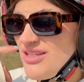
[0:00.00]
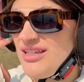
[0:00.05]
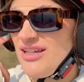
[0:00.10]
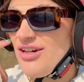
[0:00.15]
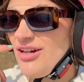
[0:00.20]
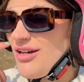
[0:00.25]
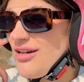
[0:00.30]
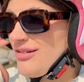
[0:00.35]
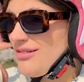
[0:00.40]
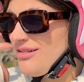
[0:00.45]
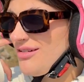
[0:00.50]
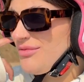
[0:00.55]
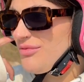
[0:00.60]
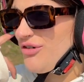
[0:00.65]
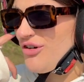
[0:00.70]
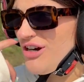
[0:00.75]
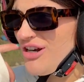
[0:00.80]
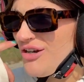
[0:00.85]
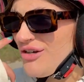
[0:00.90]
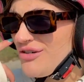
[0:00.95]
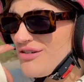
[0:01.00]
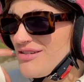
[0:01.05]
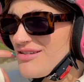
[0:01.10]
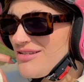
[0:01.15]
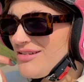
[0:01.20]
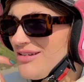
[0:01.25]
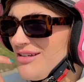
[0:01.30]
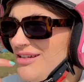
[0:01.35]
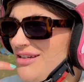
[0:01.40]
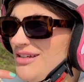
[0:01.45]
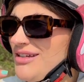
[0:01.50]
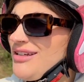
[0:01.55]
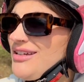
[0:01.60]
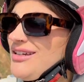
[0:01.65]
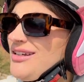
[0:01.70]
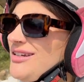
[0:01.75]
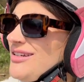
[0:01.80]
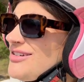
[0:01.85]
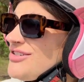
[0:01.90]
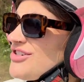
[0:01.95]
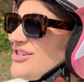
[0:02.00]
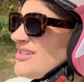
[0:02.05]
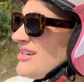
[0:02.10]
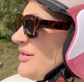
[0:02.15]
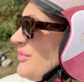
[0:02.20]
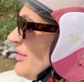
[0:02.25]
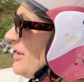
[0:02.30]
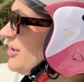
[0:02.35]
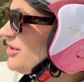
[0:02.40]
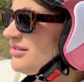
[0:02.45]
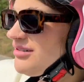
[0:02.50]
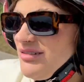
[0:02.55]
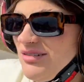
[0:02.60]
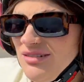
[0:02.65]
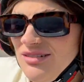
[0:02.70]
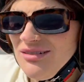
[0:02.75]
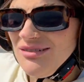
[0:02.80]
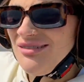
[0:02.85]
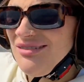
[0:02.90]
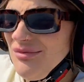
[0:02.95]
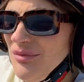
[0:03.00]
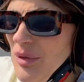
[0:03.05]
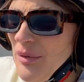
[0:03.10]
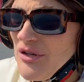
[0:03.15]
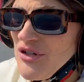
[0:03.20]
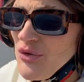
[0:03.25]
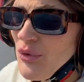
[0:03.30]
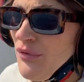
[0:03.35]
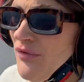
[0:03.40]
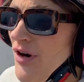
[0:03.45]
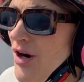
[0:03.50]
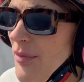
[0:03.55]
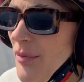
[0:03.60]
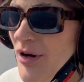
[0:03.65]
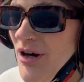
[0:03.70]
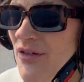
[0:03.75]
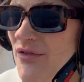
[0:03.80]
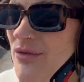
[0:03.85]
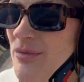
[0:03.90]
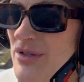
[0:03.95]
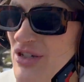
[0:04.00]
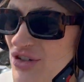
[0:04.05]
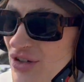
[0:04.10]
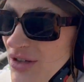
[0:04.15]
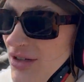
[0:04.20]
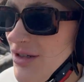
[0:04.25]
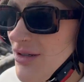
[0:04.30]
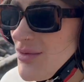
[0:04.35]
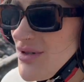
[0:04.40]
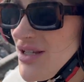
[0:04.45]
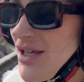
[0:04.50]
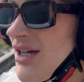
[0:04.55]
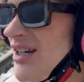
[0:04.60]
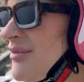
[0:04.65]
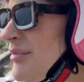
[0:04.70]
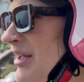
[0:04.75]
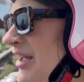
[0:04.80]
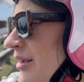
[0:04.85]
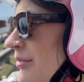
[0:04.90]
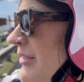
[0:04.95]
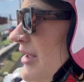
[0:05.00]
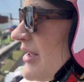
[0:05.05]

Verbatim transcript: here. Great news. She's down there. We were so far apart from each other, it was kind of making me